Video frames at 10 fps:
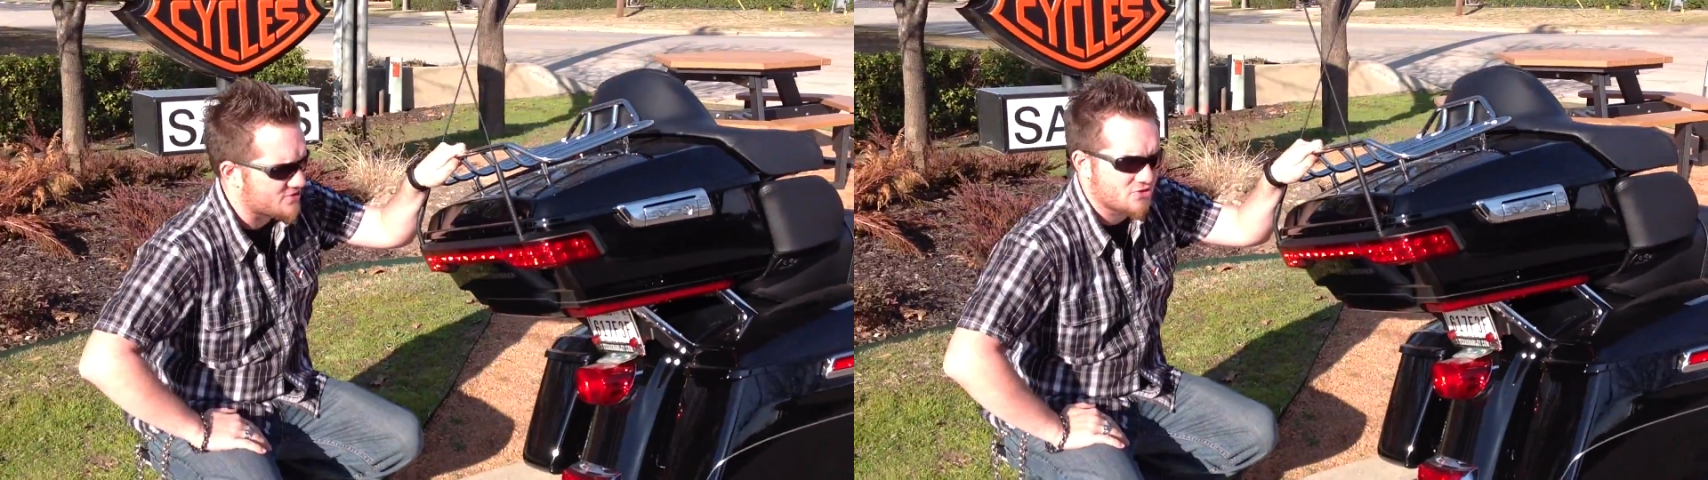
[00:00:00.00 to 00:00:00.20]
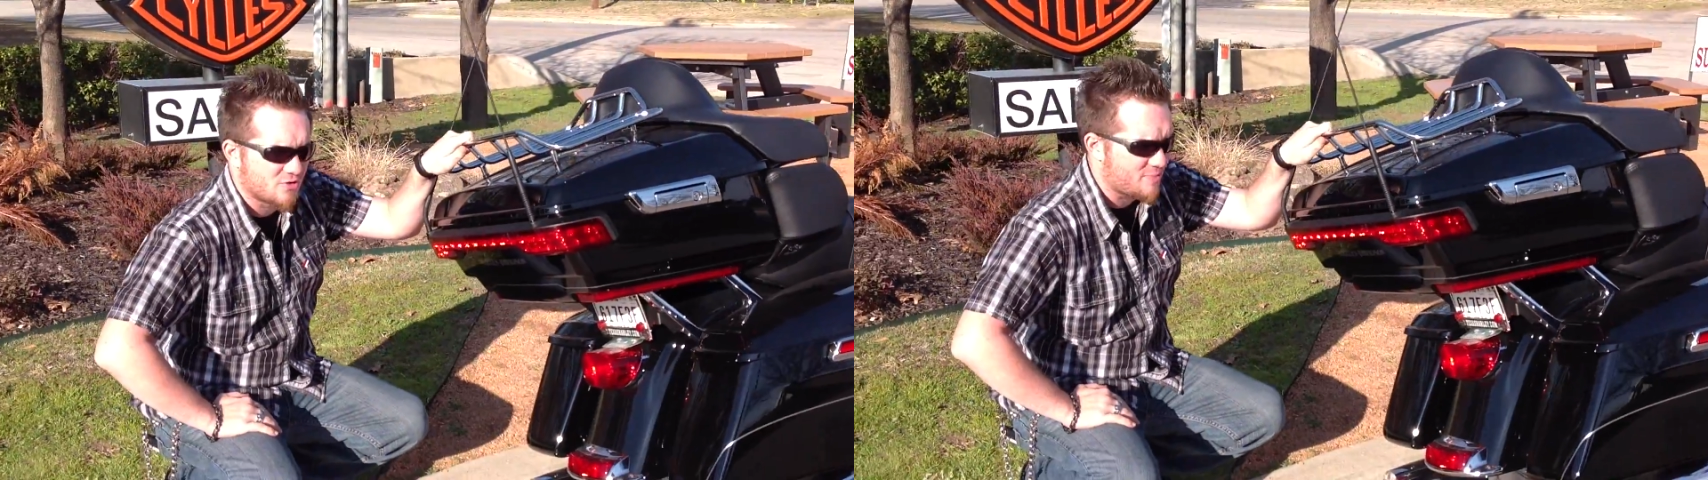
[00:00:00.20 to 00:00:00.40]

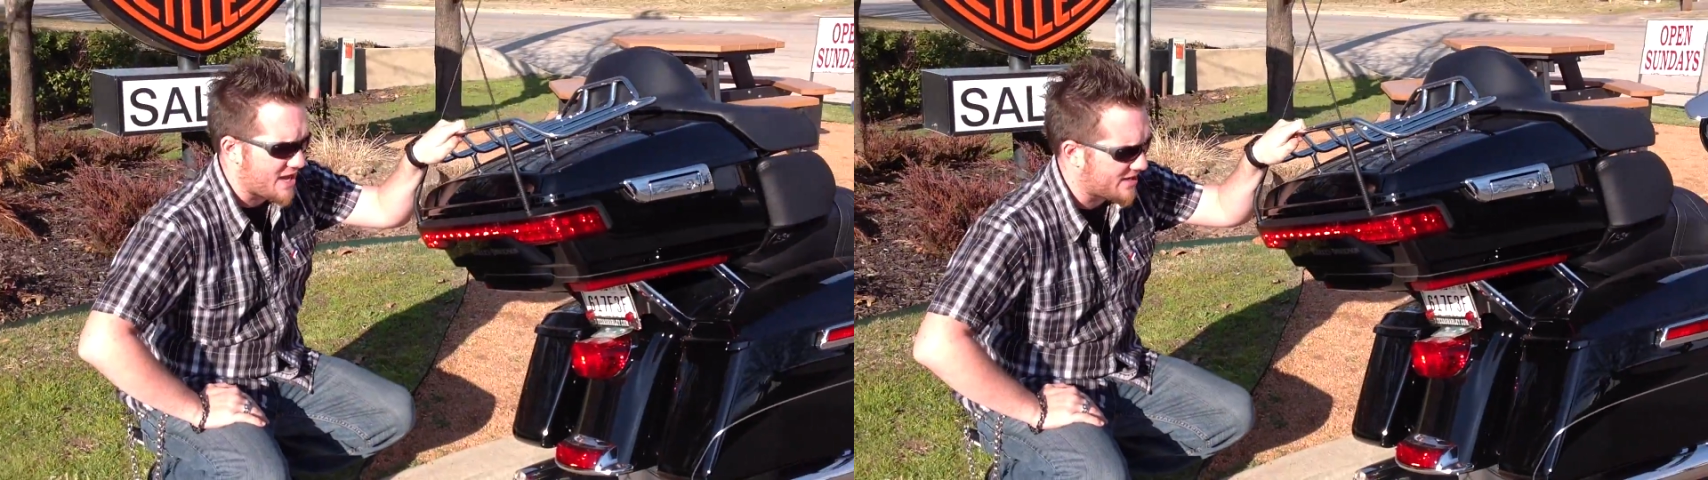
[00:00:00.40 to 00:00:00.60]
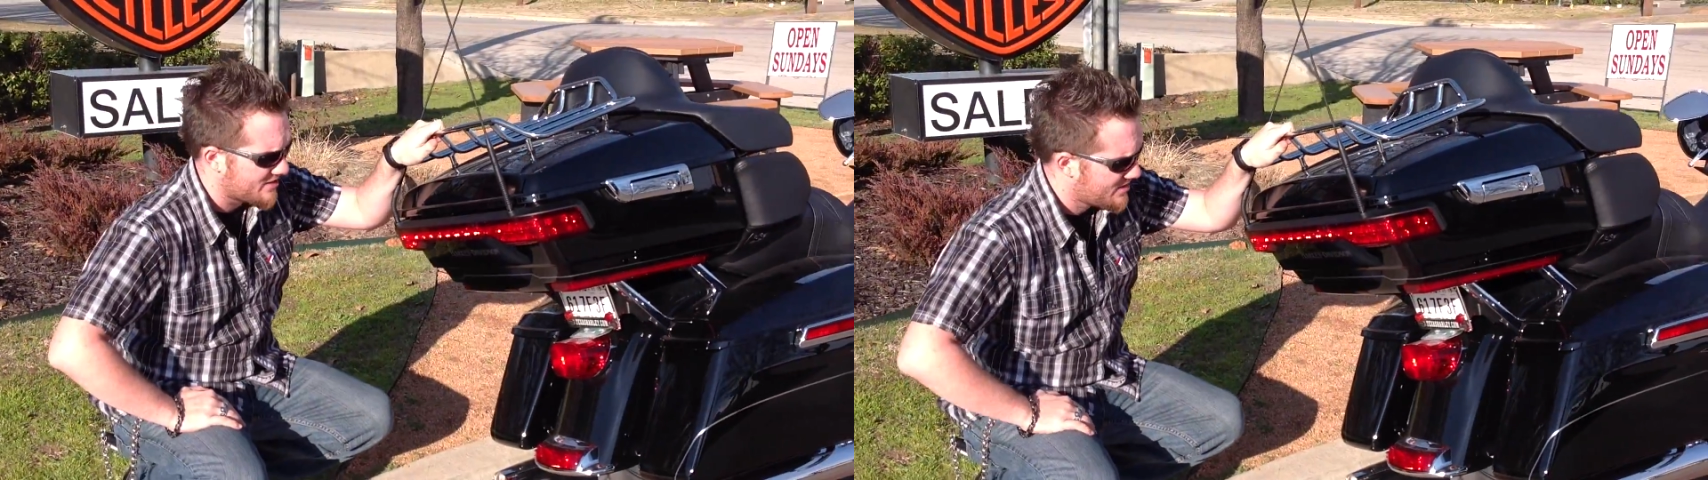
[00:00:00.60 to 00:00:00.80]
the tour
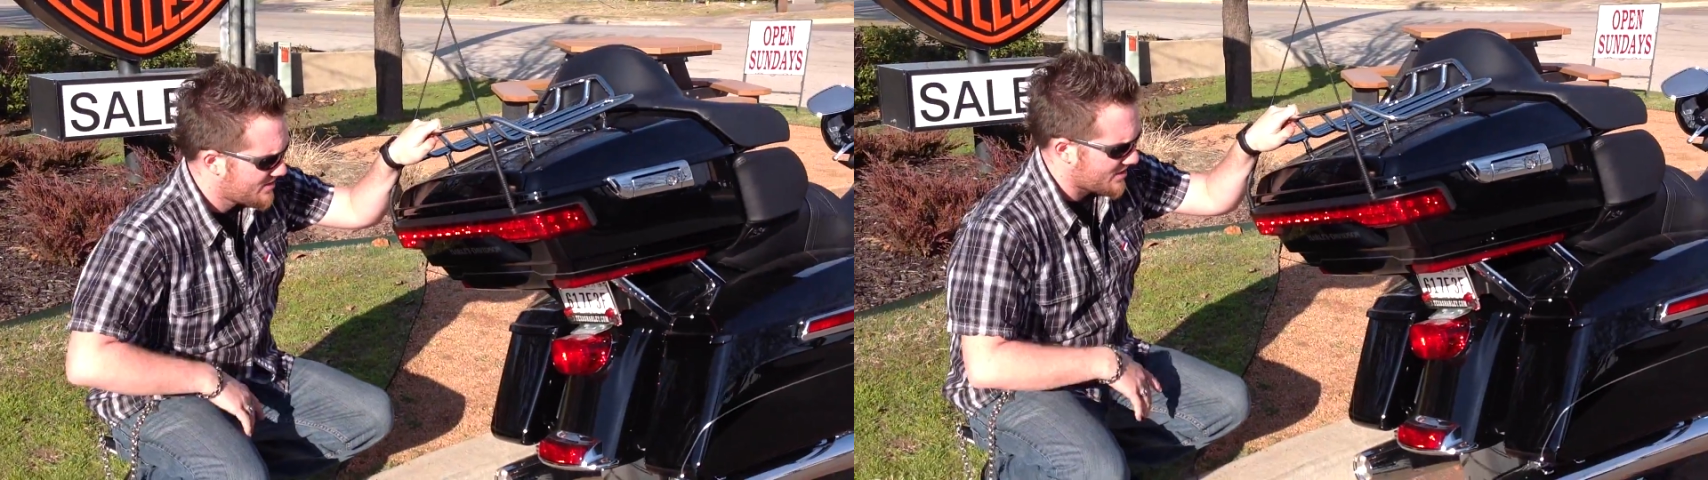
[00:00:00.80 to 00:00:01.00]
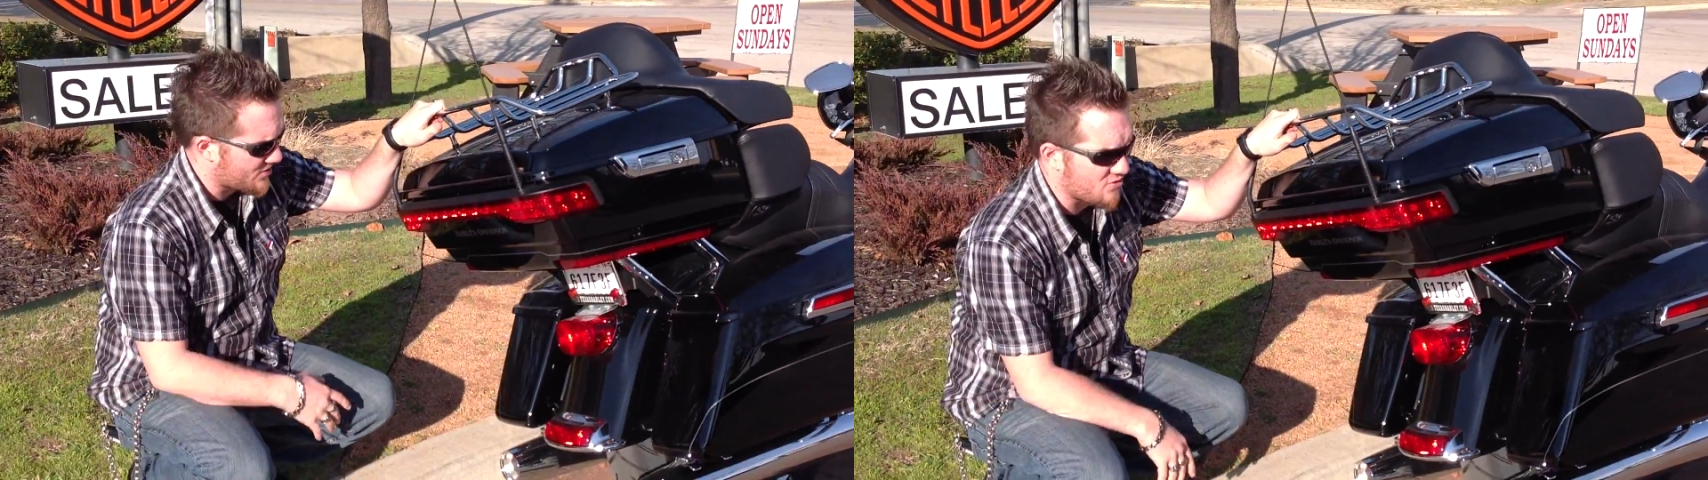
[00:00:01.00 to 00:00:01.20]
pack,
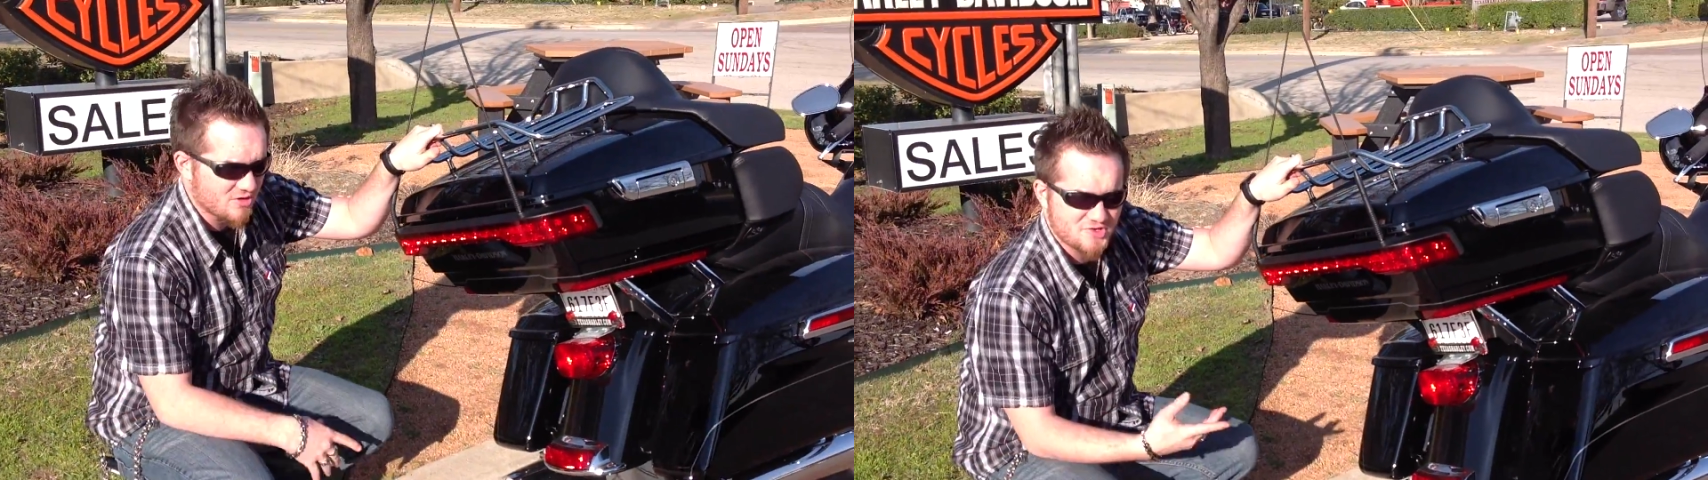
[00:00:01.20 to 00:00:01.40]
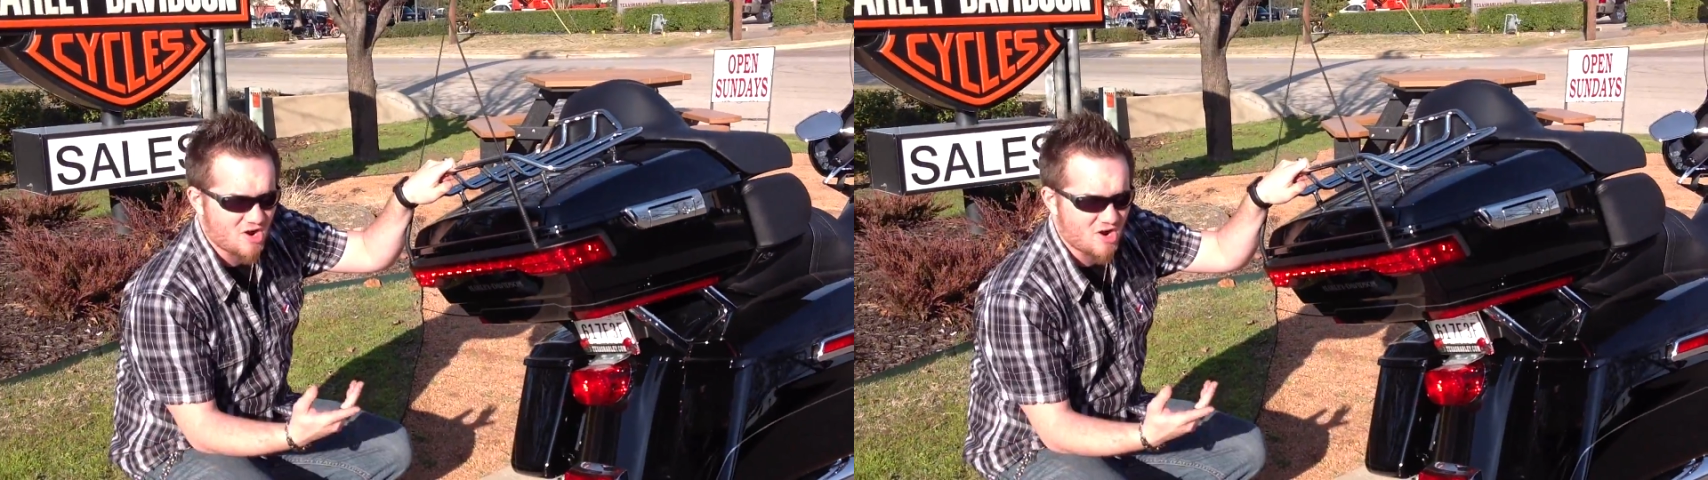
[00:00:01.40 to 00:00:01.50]
and of course